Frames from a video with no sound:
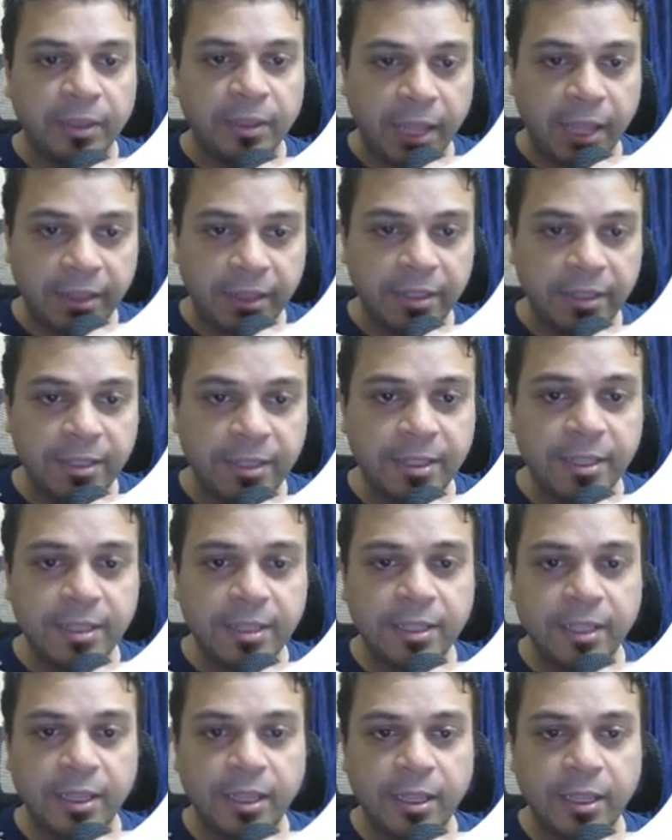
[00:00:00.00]
And this is
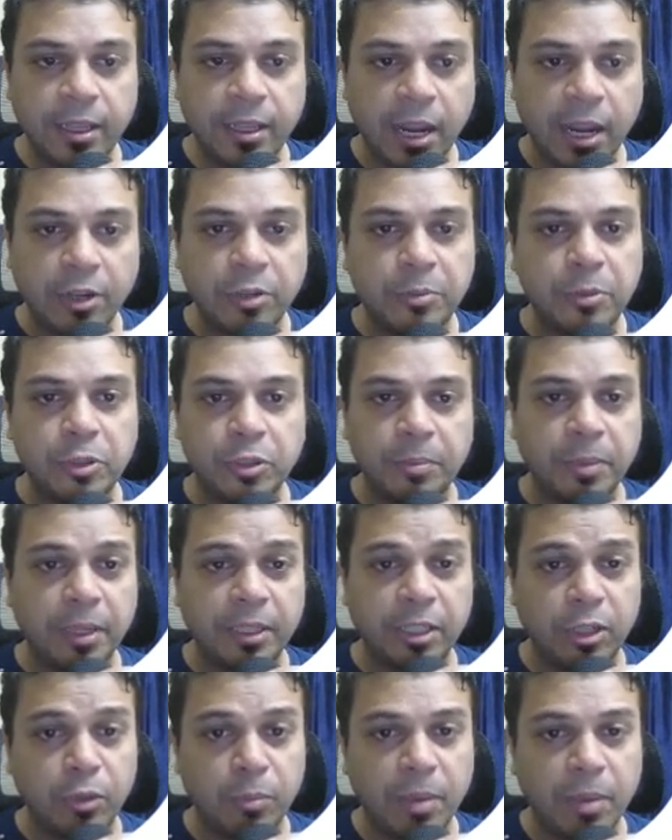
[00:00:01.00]
the attribution
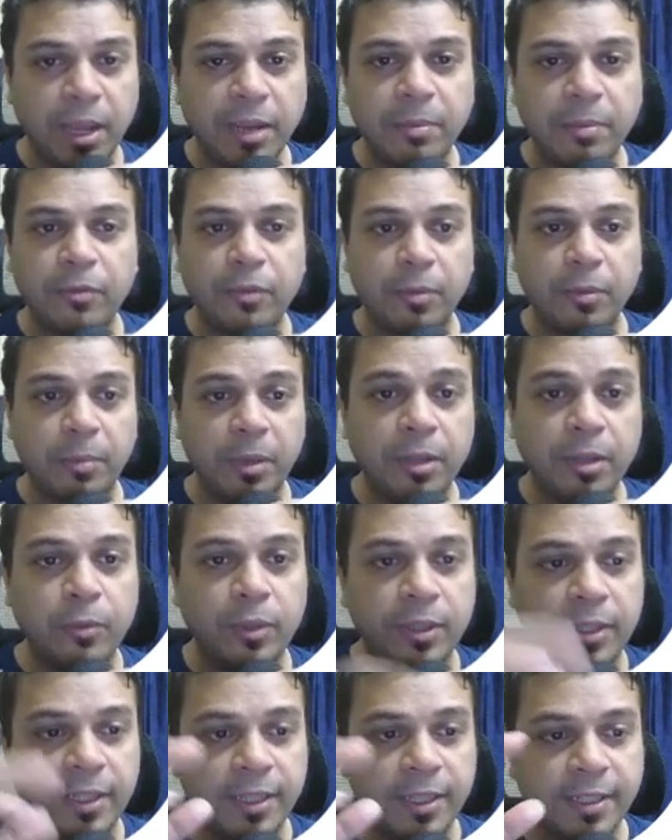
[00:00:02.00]
path, and you might be familiar
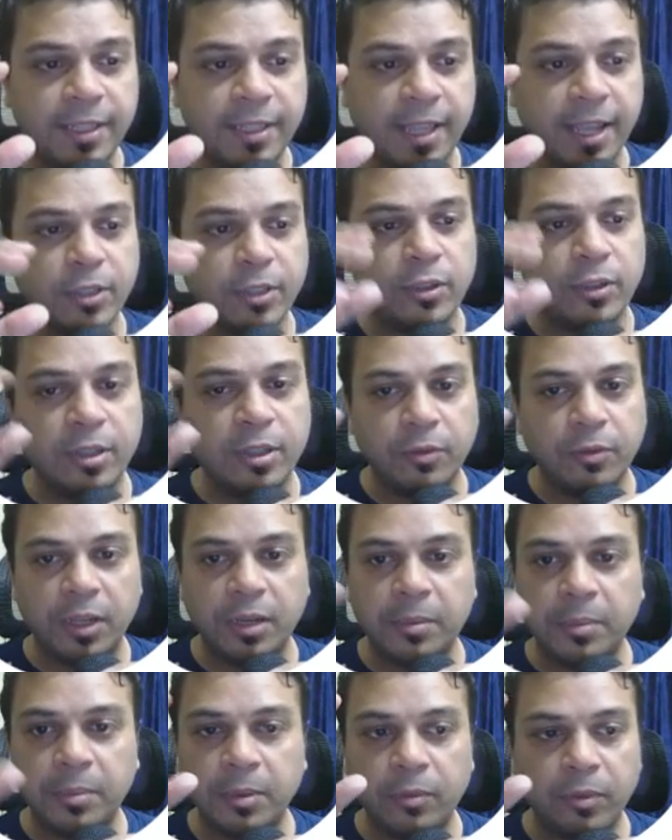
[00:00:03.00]
with this, actually
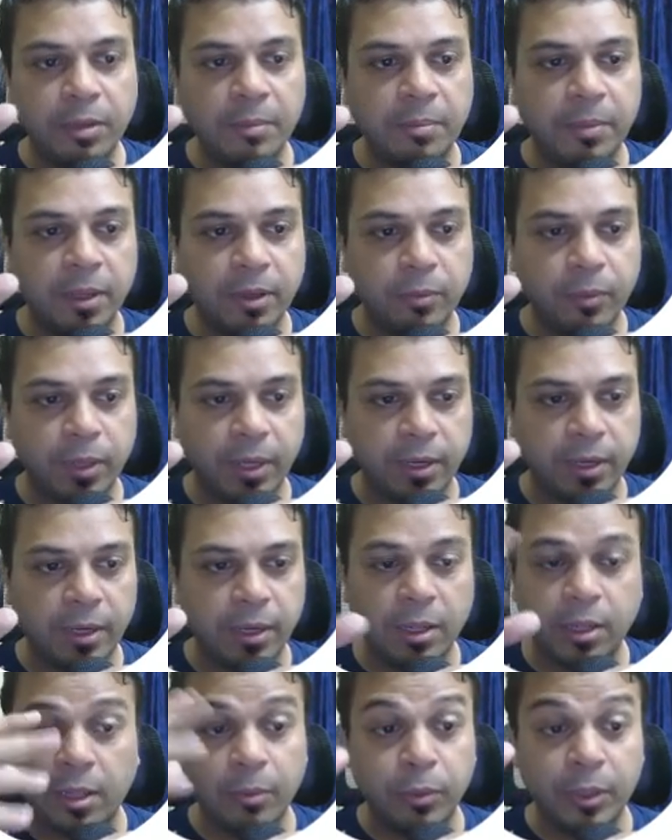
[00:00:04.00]
available within
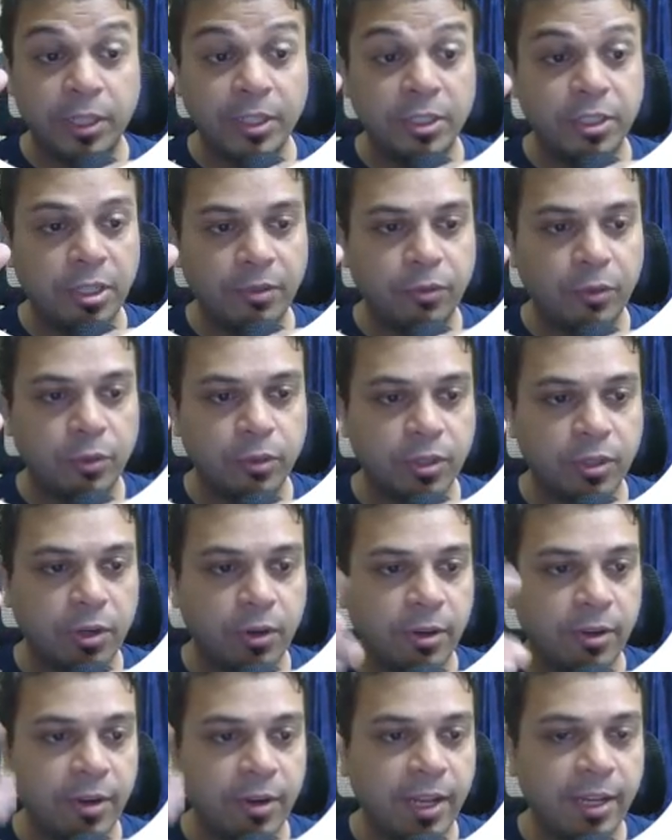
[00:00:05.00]
BigQuery, within GA4,
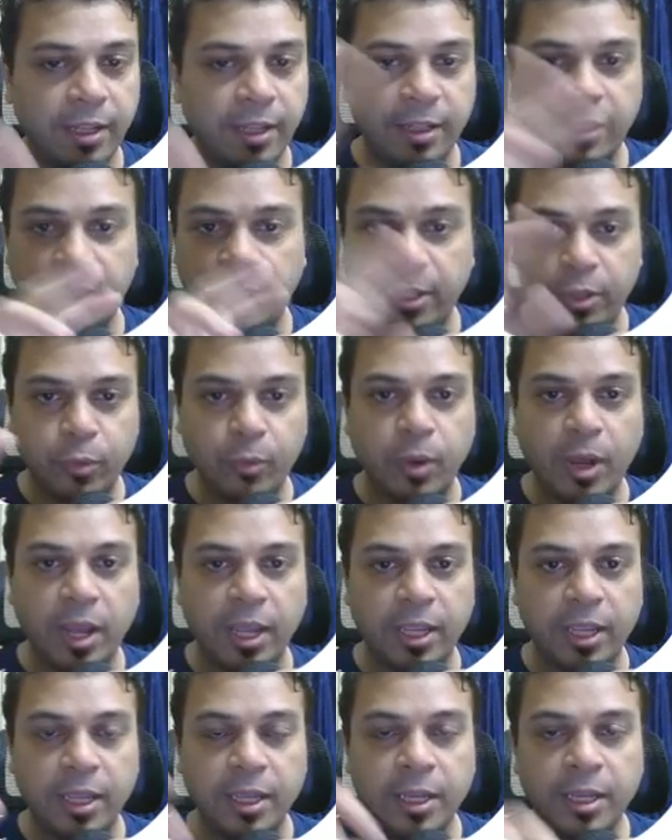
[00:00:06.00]
sorry, right? In the
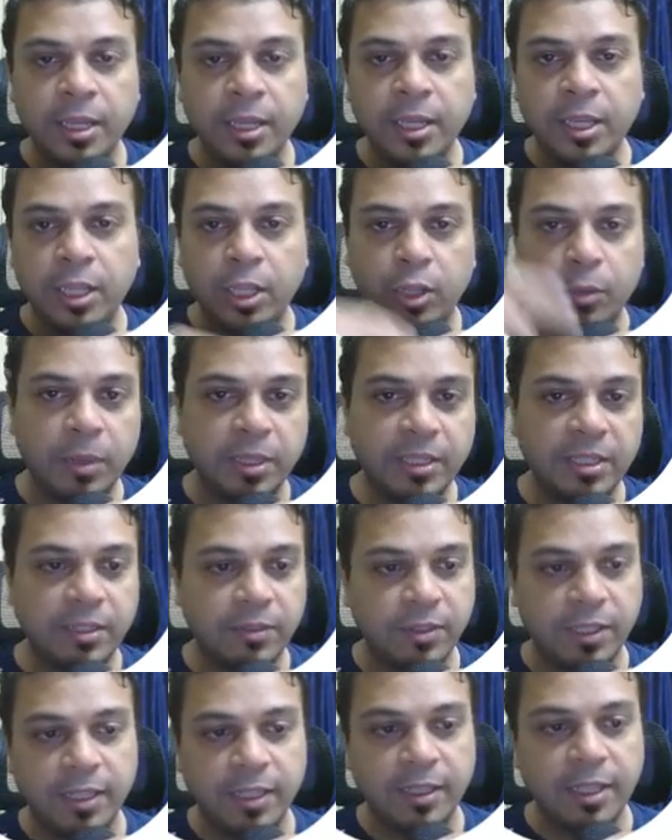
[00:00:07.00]
UI, you must
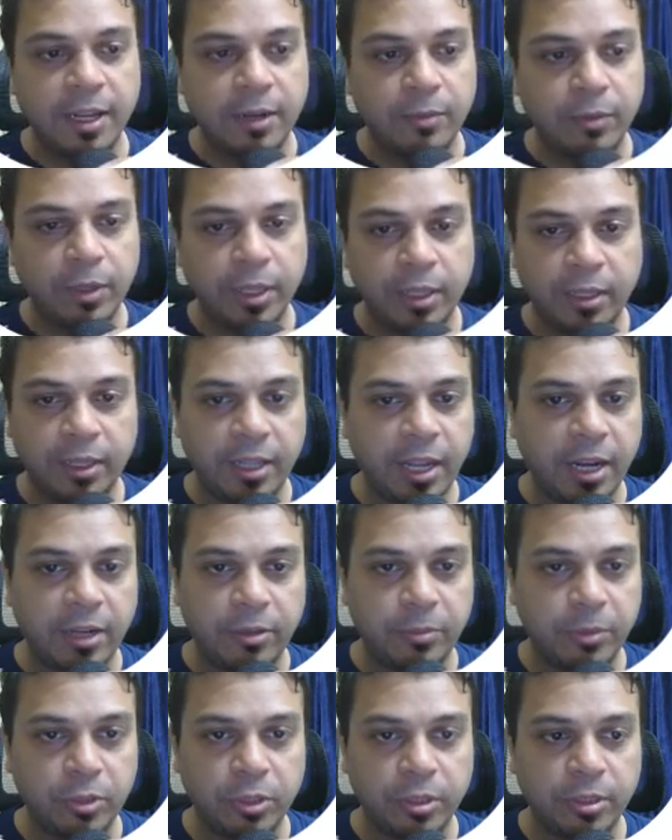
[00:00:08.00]
have seen that within the
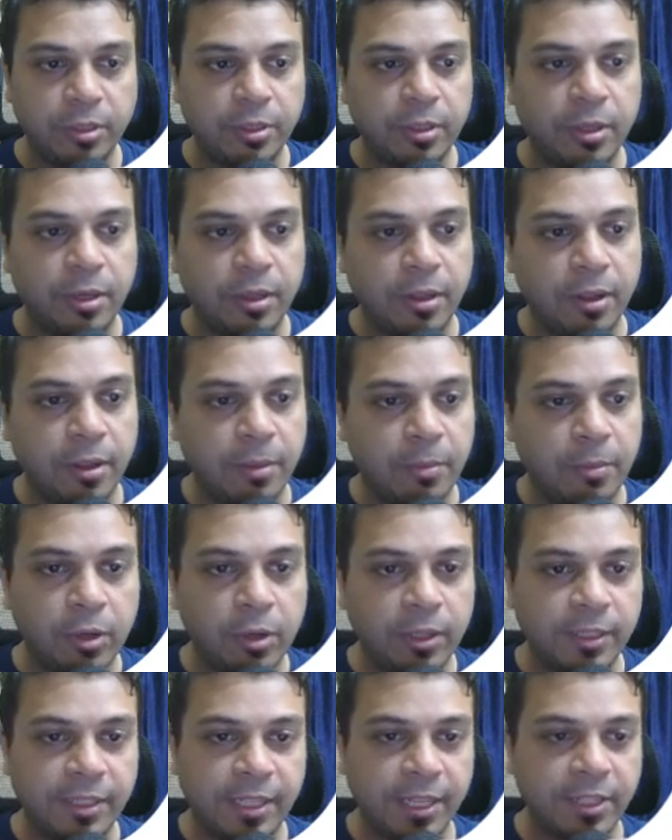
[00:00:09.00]
attribution
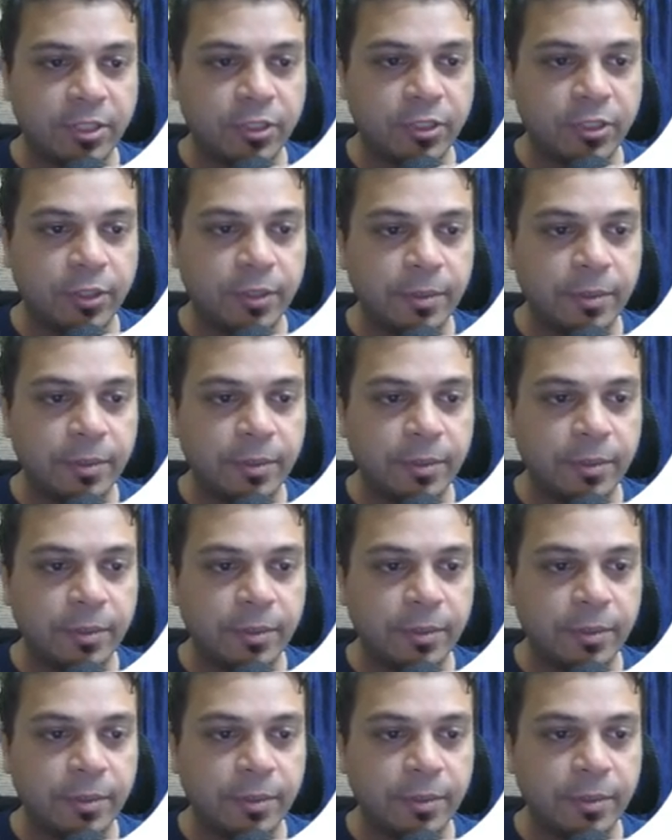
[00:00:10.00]
model section.